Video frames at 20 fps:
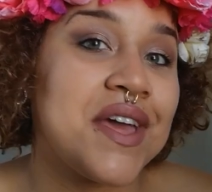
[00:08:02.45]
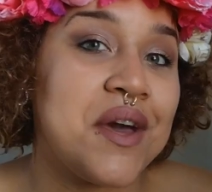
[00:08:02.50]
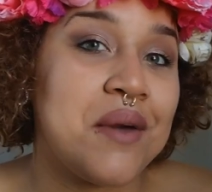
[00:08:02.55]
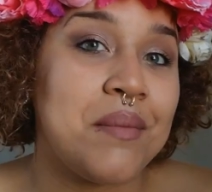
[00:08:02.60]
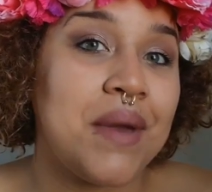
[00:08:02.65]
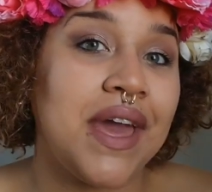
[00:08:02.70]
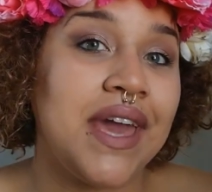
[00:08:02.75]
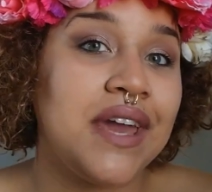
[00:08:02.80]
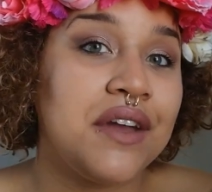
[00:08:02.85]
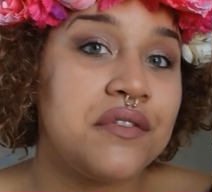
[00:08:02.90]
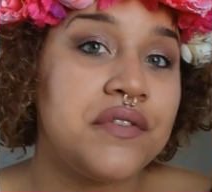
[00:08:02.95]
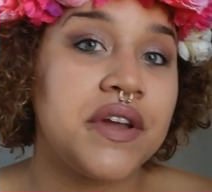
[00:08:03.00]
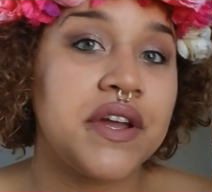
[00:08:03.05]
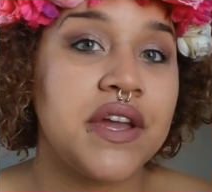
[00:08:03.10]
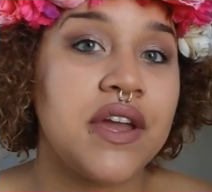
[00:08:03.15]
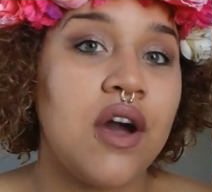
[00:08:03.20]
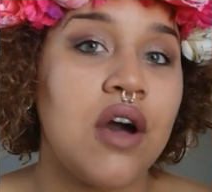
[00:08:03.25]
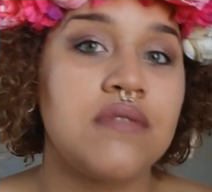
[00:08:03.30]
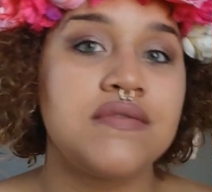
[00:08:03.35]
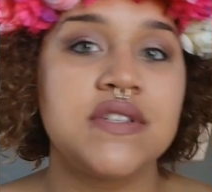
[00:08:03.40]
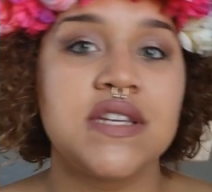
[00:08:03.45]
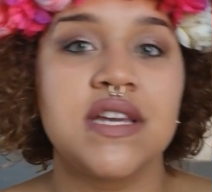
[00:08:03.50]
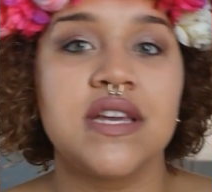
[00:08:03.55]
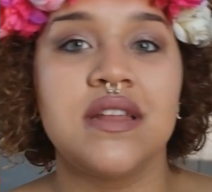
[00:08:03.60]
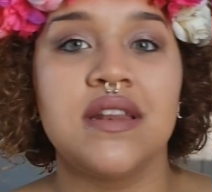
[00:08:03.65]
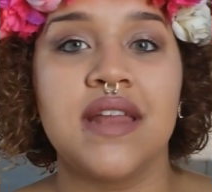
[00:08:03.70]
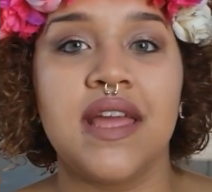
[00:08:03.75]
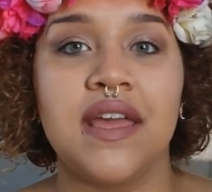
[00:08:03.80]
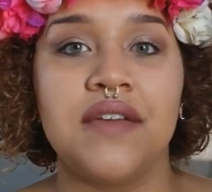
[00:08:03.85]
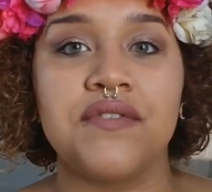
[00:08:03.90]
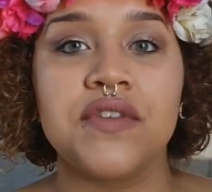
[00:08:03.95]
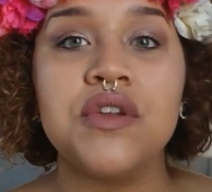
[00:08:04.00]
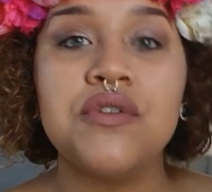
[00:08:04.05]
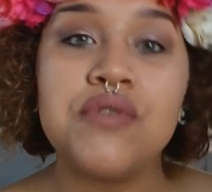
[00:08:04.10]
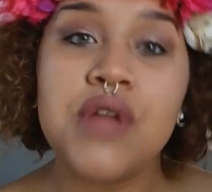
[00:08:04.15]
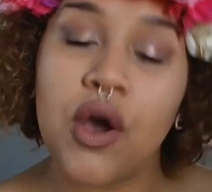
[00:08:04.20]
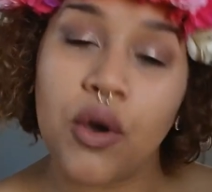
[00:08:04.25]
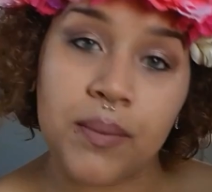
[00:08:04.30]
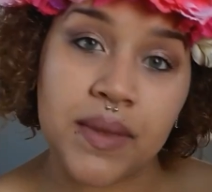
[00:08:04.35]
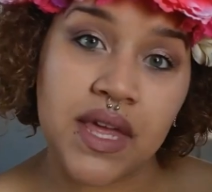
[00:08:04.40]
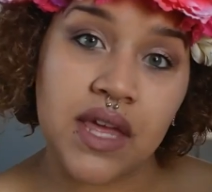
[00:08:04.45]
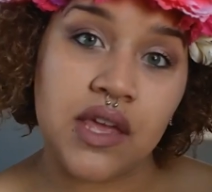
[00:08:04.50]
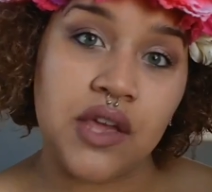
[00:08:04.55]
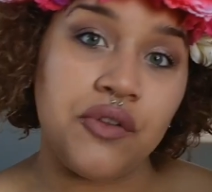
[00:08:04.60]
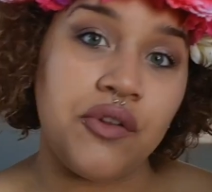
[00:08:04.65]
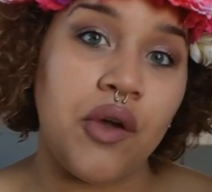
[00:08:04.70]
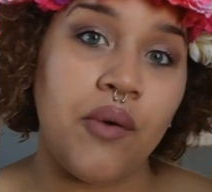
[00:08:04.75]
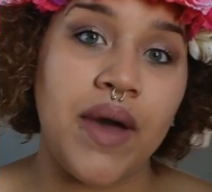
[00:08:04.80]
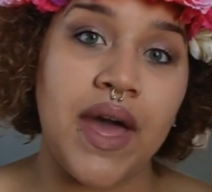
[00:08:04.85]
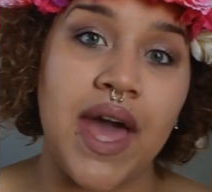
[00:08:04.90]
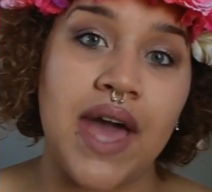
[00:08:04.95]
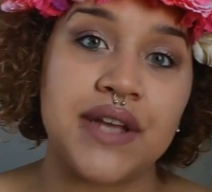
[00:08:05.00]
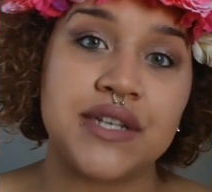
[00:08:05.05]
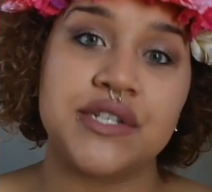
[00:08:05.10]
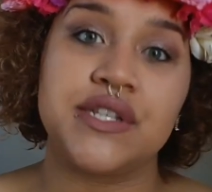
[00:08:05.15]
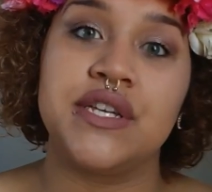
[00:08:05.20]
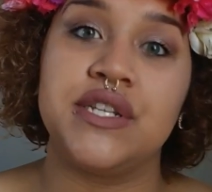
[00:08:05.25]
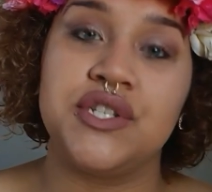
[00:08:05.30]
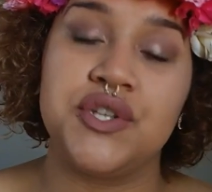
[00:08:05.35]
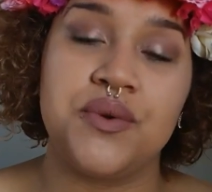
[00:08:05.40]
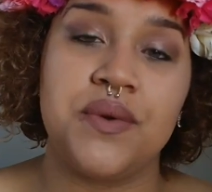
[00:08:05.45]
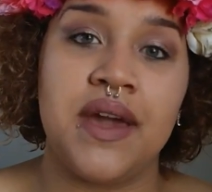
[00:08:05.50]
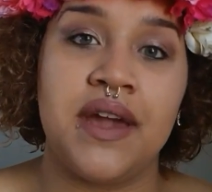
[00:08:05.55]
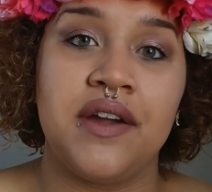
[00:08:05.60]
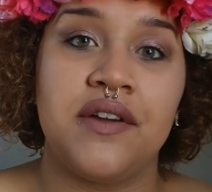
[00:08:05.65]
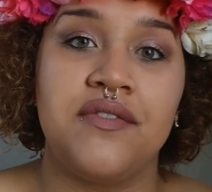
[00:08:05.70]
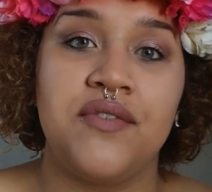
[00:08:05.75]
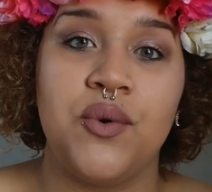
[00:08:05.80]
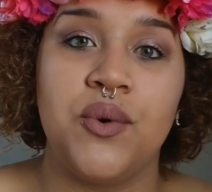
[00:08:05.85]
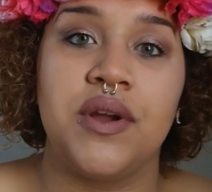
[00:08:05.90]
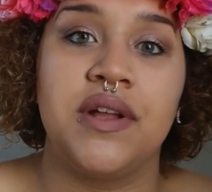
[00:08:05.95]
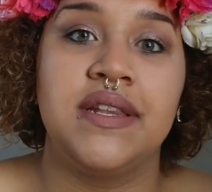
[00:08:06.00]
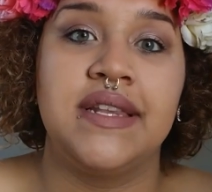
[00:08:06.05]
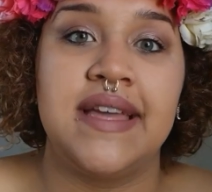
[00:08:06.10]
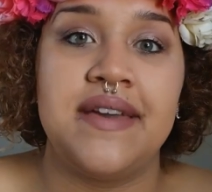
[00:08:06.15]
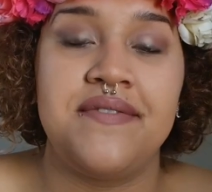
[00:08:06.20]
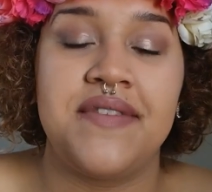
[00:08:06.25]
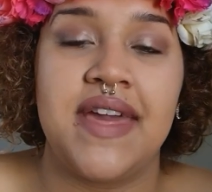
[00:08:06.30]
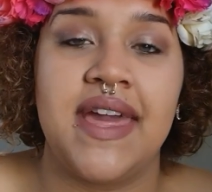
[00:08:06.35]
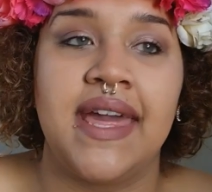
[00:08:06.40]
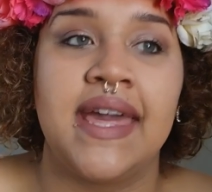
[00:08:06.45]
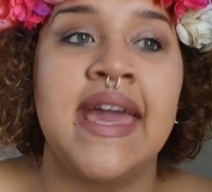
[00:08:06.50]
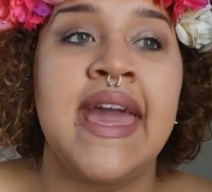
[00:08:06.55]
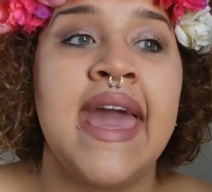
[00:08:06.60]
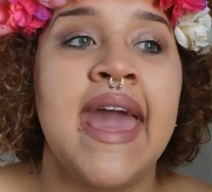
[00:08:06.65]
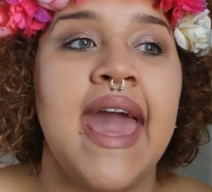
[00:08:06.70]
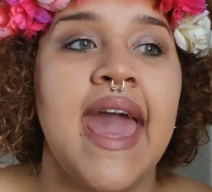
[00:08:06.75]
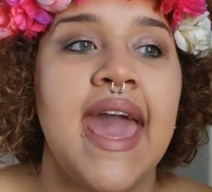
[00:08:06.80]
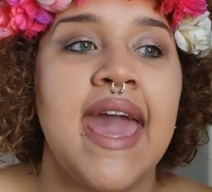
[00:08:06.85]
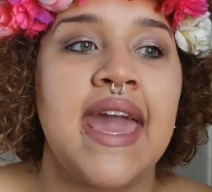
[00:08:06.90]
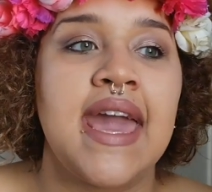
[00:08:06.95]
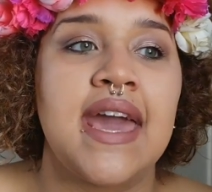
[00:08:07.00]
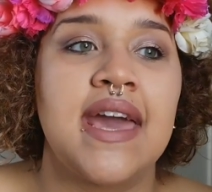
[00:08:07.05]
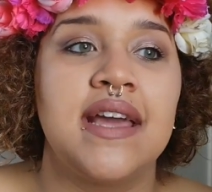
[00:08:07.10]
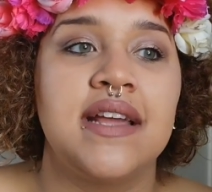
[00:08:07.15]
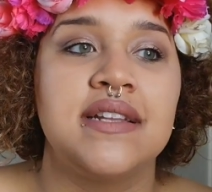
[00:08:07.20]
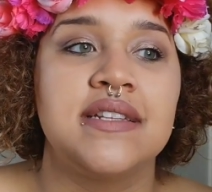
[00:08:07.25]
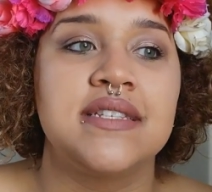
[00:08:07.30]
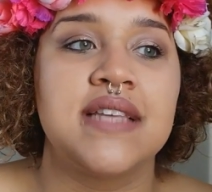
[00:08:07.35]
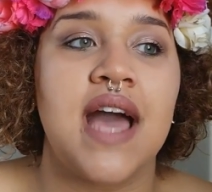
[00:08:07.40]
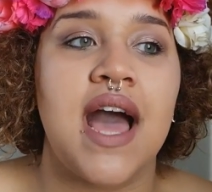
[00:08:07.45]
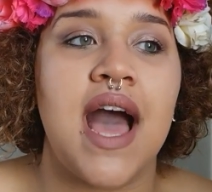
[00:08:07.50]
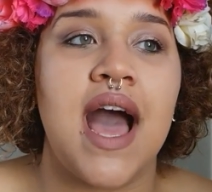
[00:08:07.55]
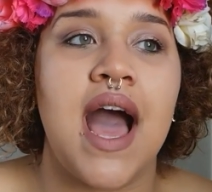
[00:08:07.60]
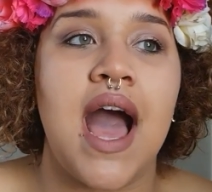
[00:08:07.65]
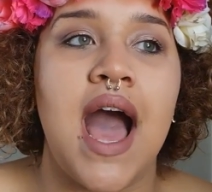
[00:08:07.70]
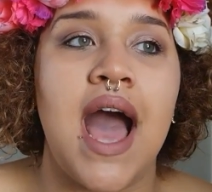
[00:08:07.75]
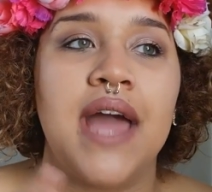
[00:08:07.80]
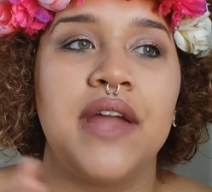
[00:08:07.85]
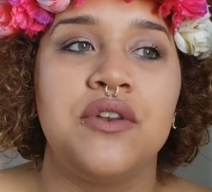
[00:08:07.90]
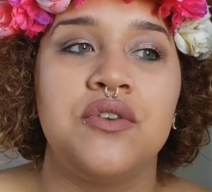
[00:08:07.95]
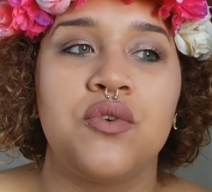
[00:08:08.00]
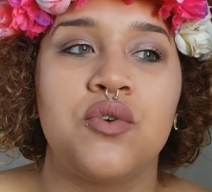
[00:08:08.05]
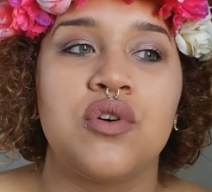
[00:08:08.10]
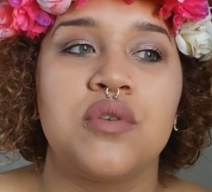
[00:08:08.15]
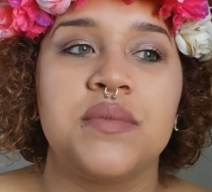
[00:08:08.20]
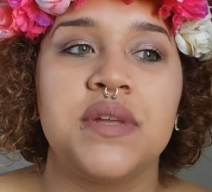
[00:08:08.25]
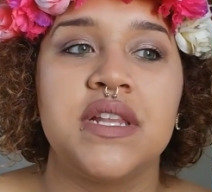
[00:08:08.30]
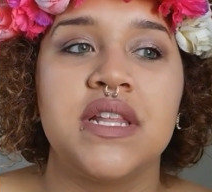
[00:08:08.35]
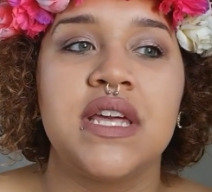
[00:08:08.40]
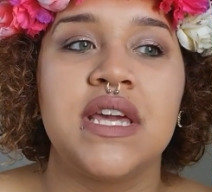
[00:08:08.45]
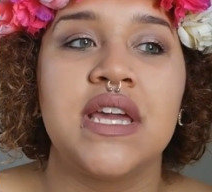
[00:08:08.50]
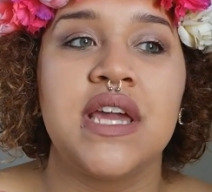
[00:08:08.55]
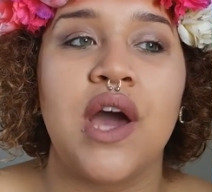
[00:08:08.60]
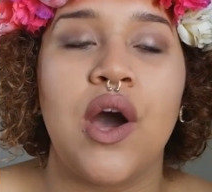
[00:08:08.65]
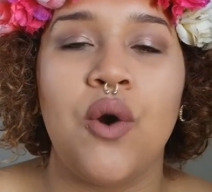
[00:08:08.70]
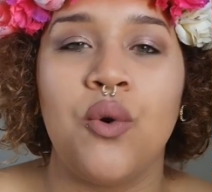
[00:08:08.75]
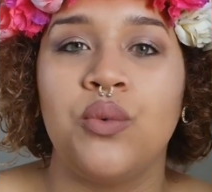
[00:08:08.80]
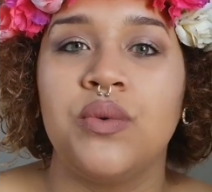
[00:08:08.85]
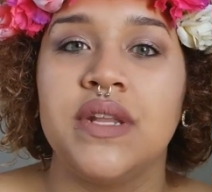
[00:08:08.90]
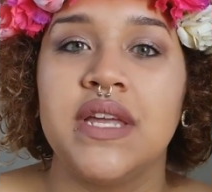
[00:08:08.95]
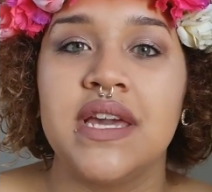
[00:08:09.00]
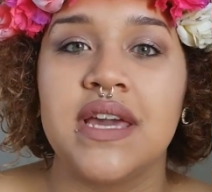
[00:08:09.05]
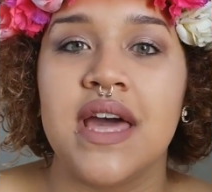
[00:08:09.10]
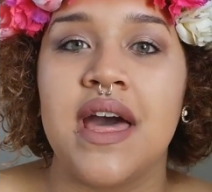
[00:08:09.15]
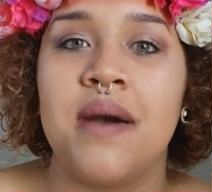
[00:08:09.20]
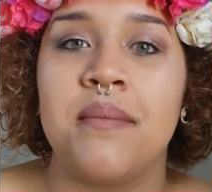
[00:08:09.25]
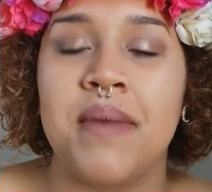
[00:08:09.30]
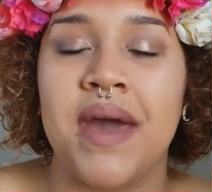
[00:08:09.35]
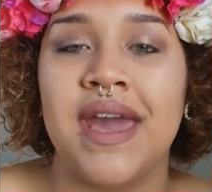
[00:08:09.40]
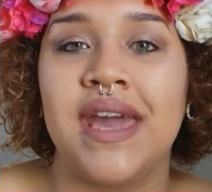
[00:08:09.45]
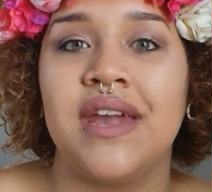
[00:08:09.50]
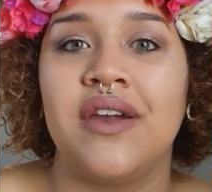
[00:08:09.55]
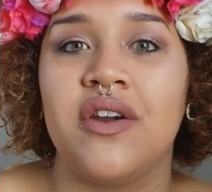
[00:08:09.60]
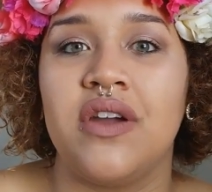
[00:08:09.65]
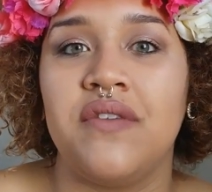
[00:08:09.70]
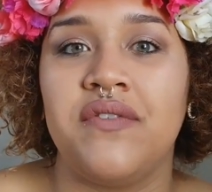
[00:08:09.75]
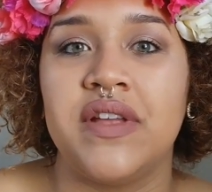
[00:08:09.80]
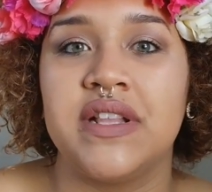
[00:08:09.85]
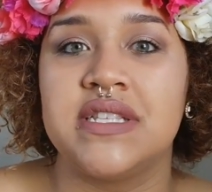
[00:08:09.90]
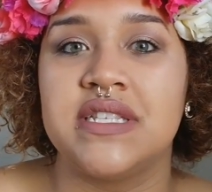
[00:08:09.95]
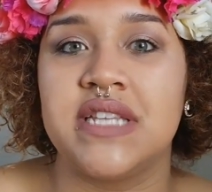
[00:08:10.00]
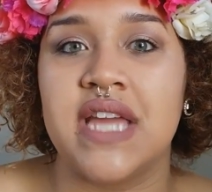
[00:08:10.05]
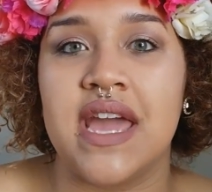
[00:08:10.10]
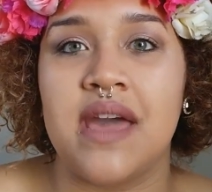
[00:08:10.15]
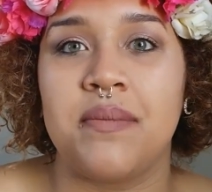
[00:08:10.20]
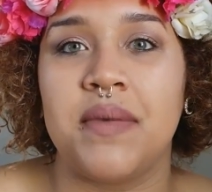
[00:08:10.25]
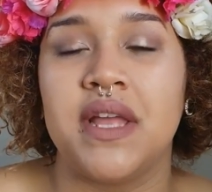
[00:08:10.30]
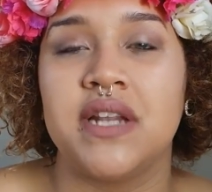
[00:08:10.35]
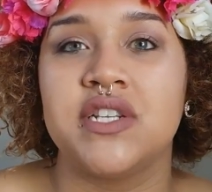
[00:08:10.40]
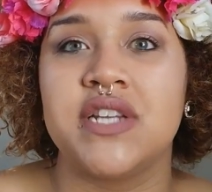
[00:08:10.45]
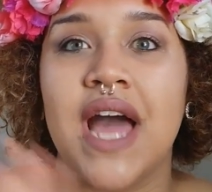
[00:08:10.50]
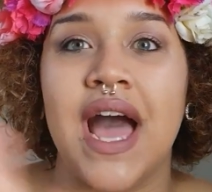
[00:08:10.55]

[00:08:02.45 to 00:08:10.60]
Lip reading: cut my hair very often. If you know me, you know I actually do hair for a living, and I normally only cut my hair if it's damaged.